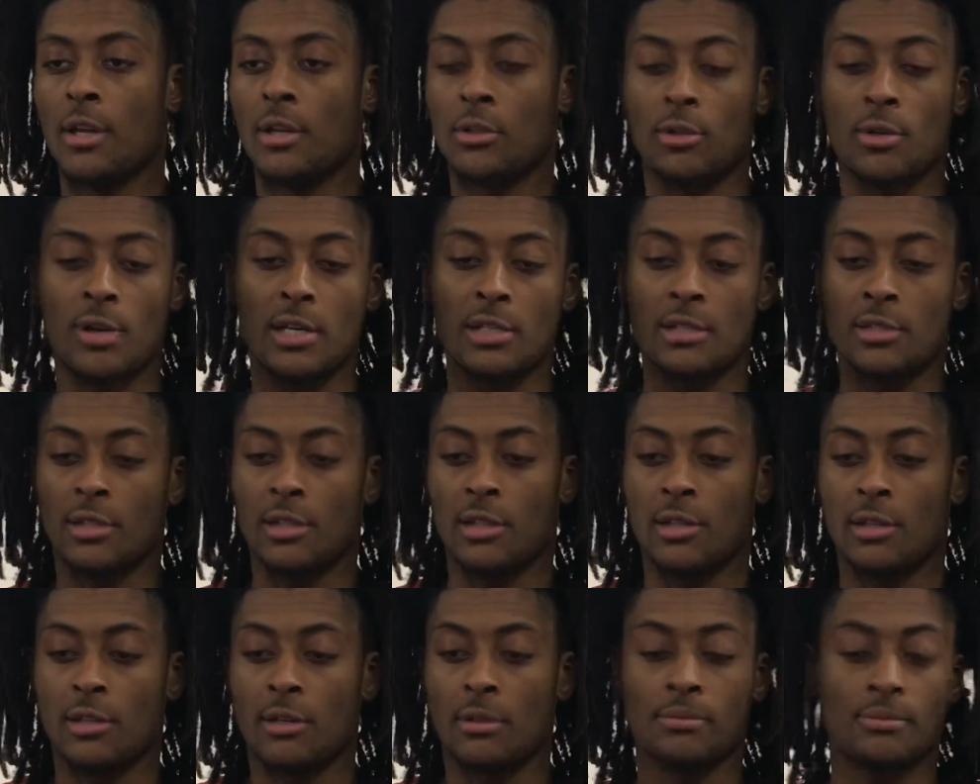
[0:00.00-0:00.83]
You know, I
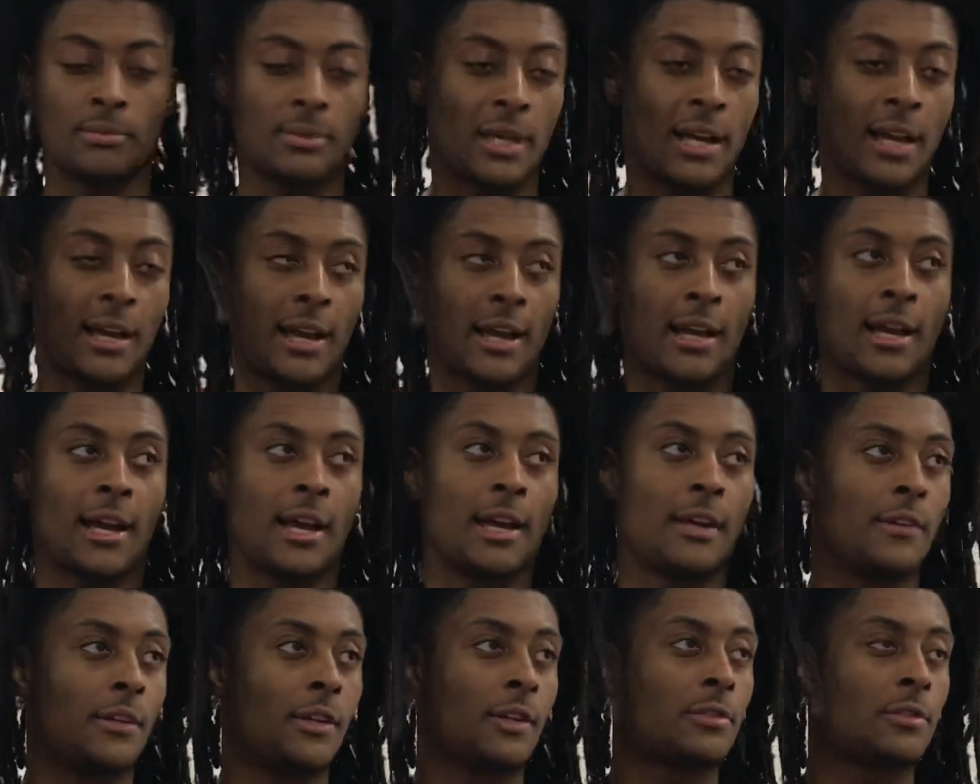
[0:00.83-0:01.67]
tell her I, I
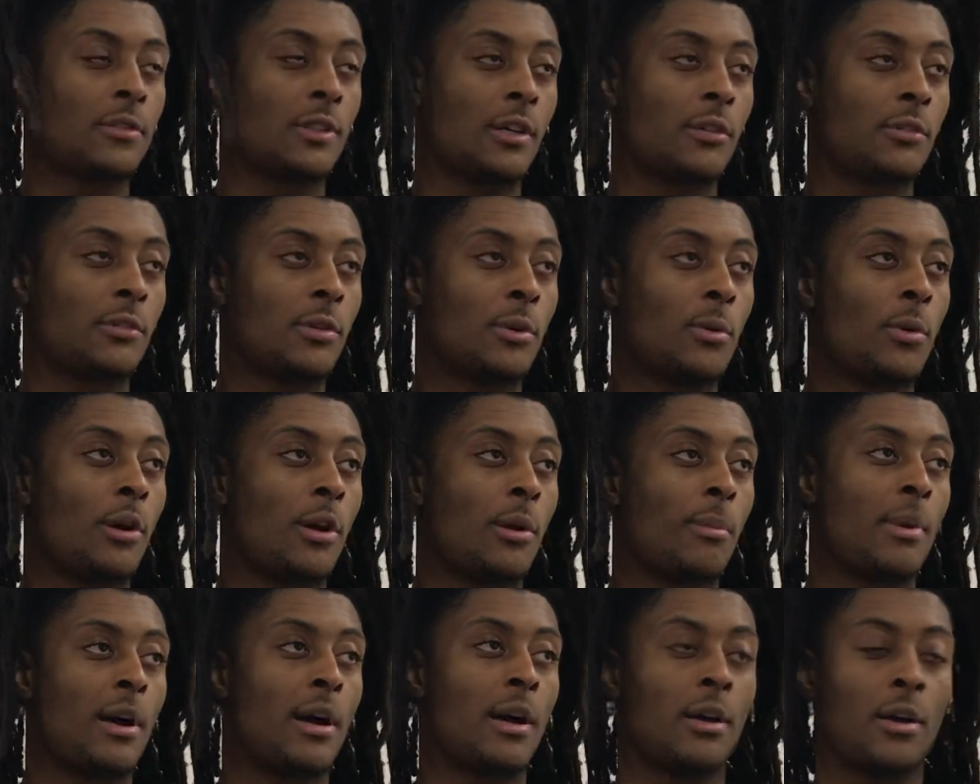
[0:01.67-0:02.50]
got enough stuff to
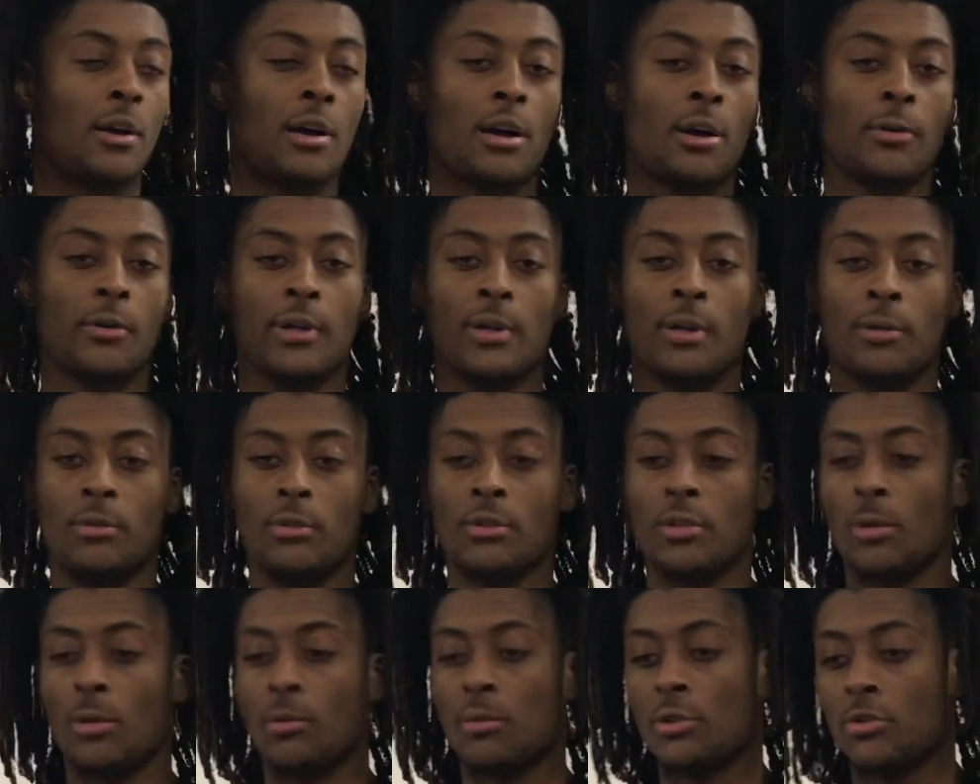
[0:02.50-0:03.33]
worry about already. You
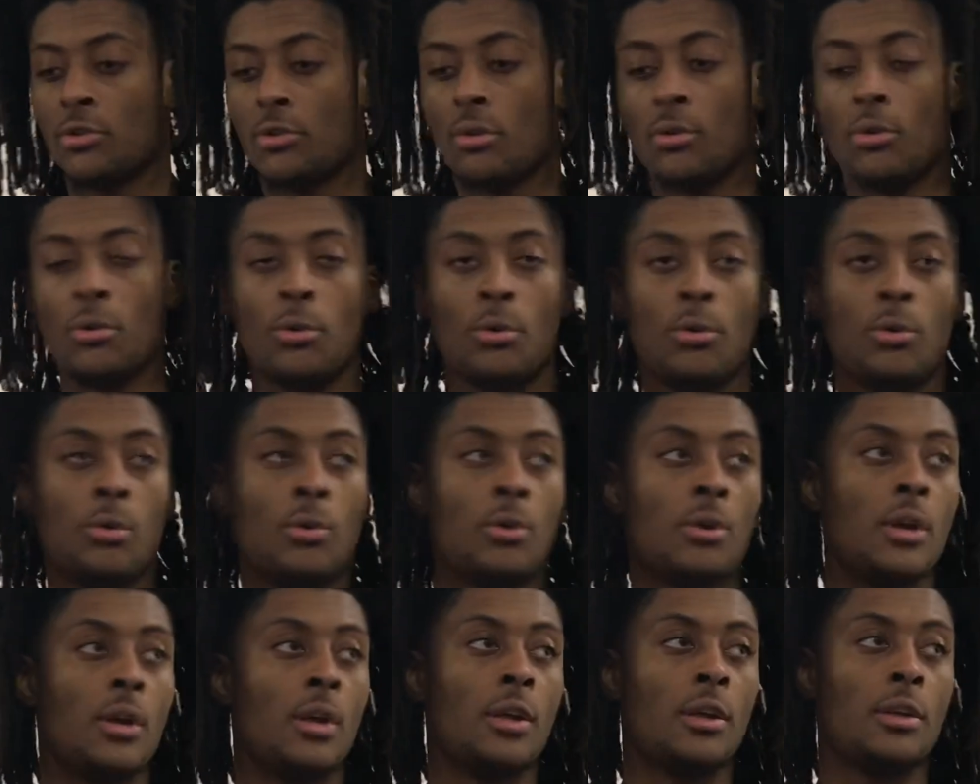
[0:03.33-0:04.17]
know, with school
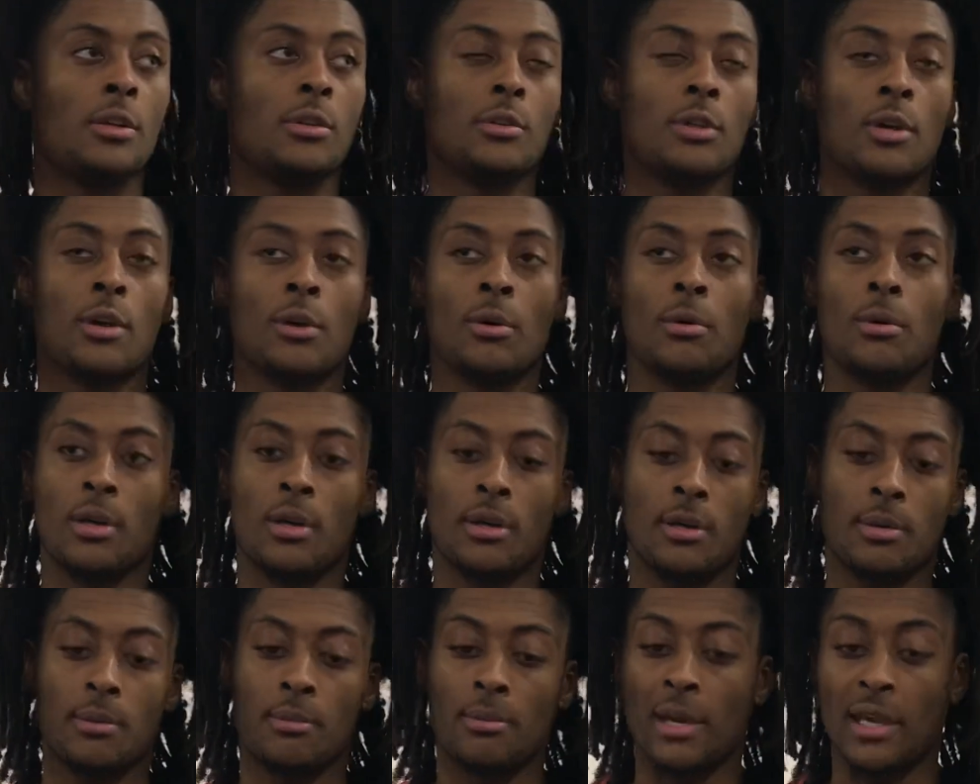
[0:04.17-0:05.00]
you know,
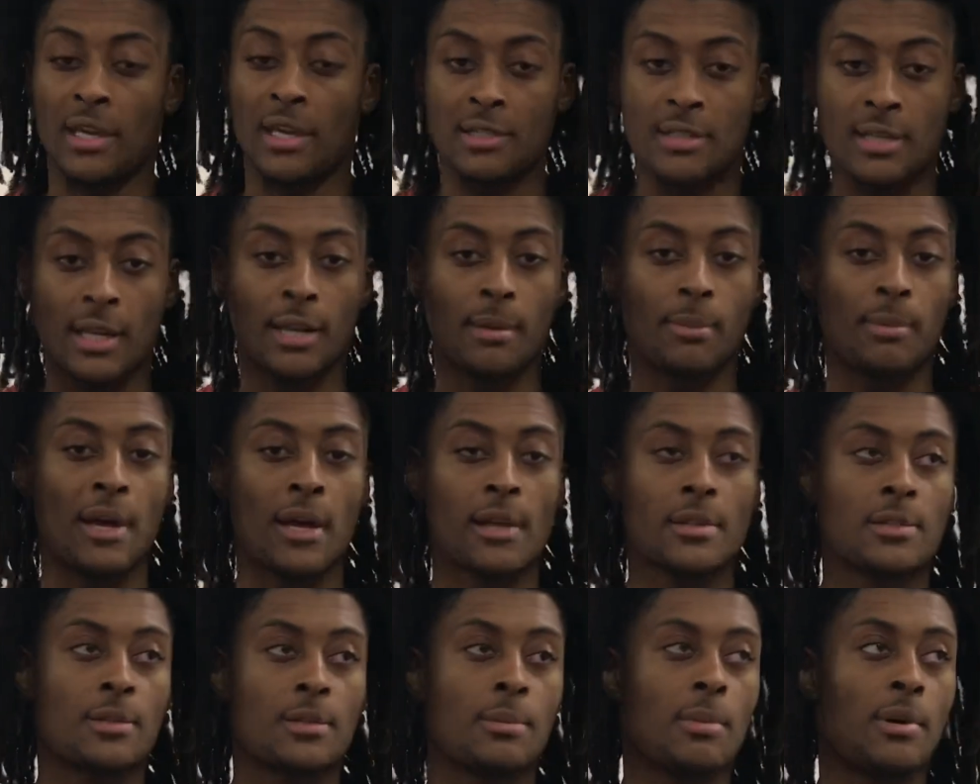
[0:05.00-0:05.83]
uh, maintaining
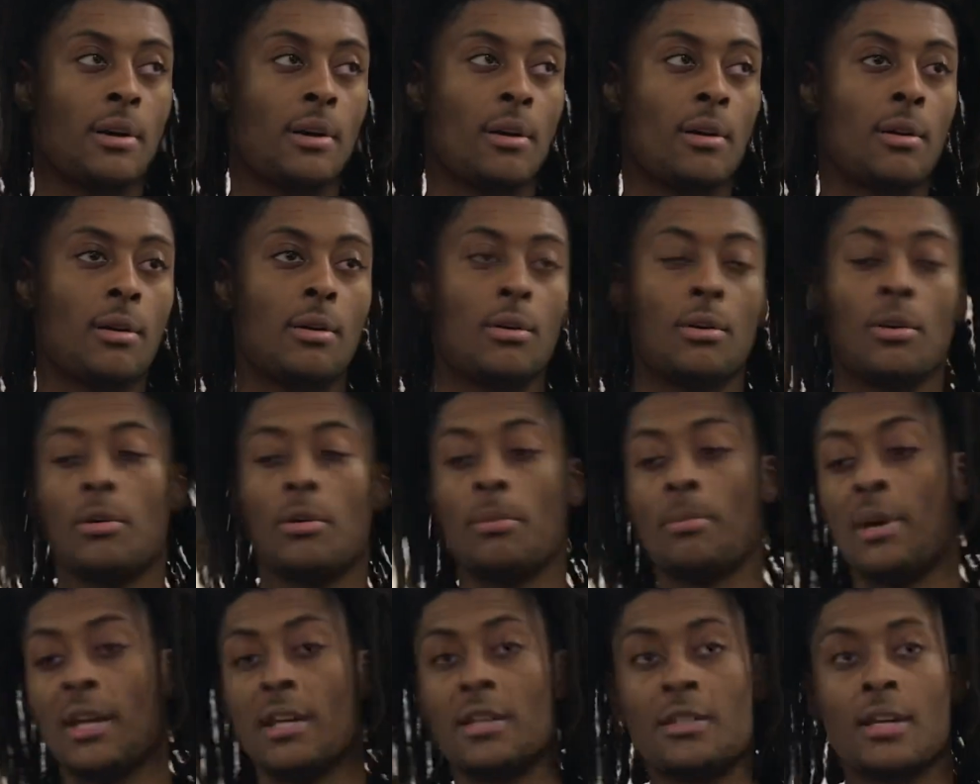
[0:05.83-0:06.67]
basketball, uh,
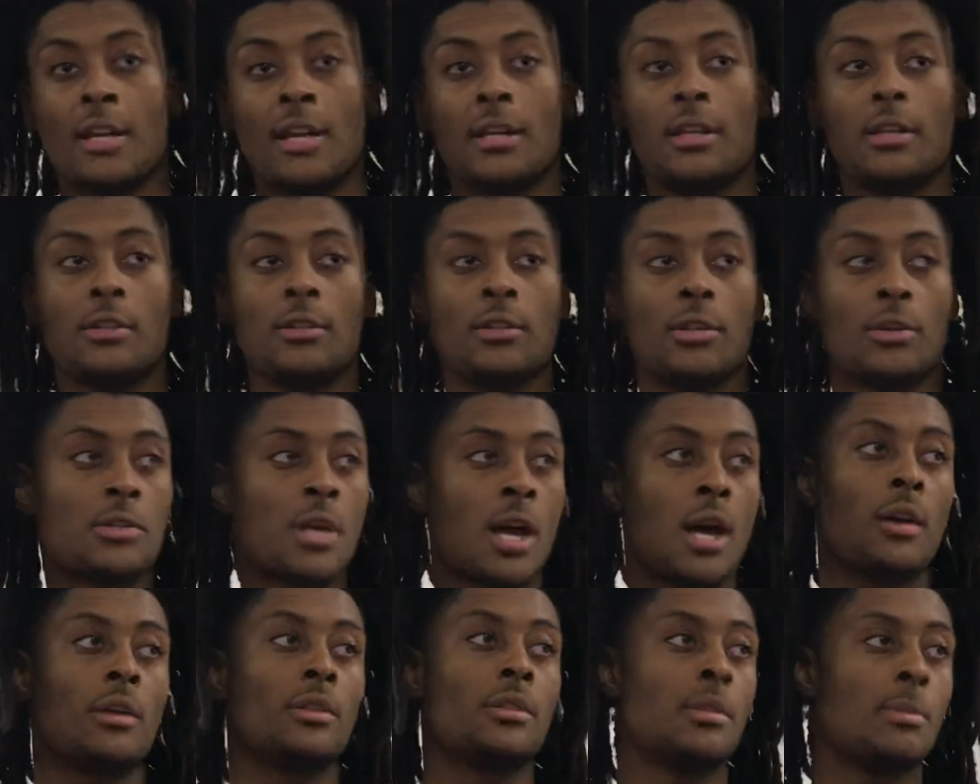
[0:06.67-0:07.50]
maintaining, you know,
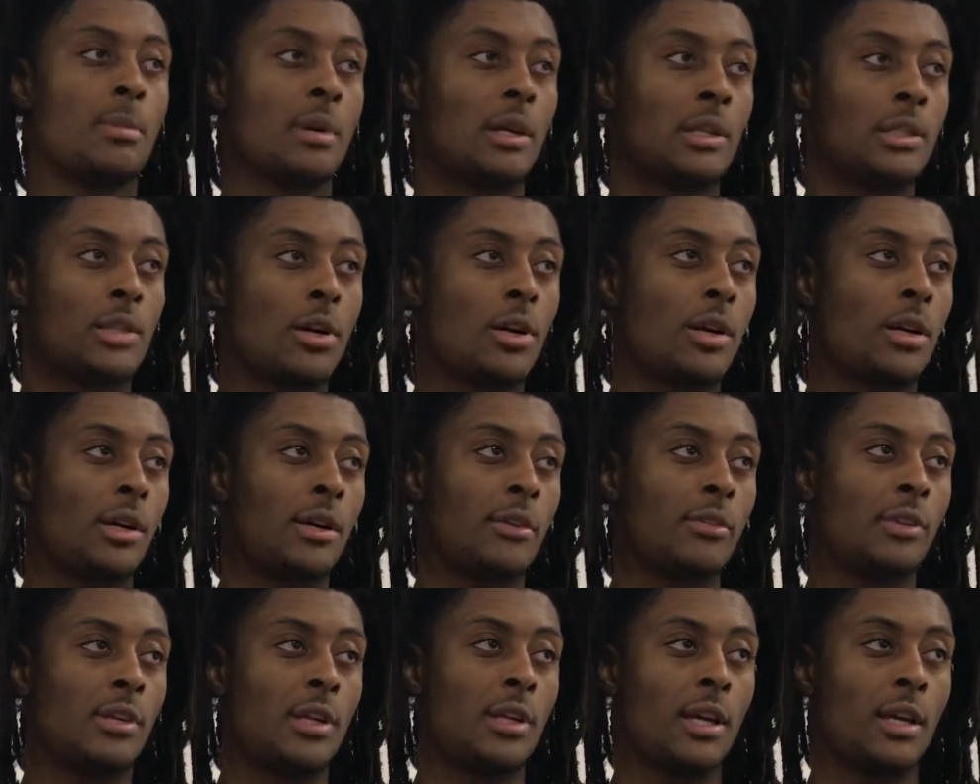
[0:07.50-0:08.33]
talking to my daughter
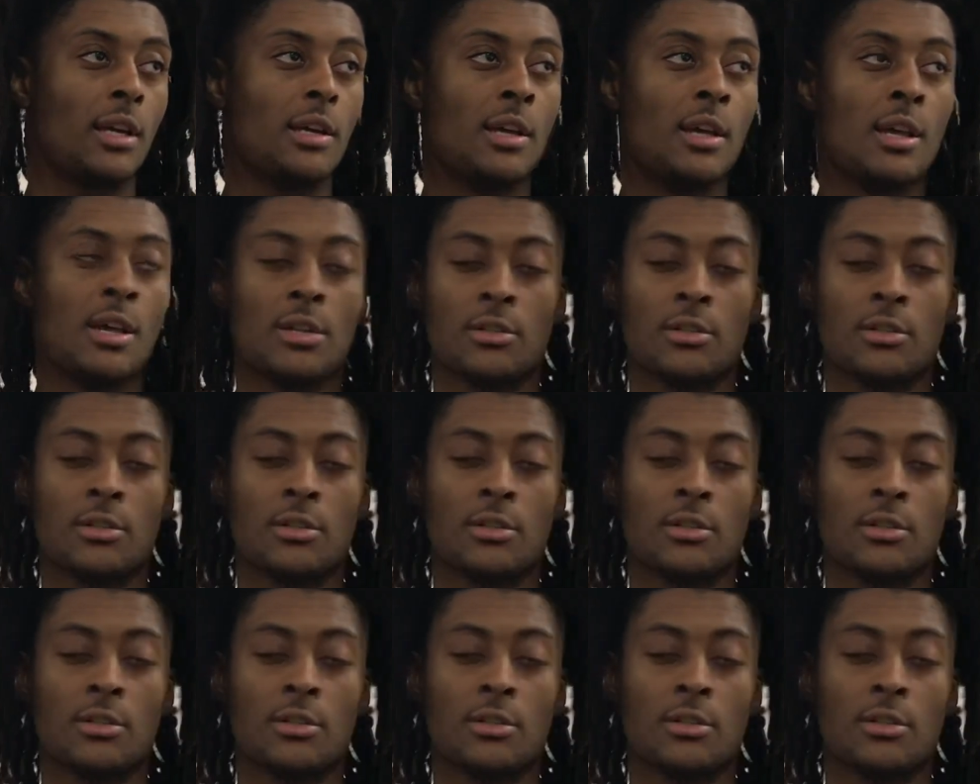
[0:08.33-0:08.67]
every day.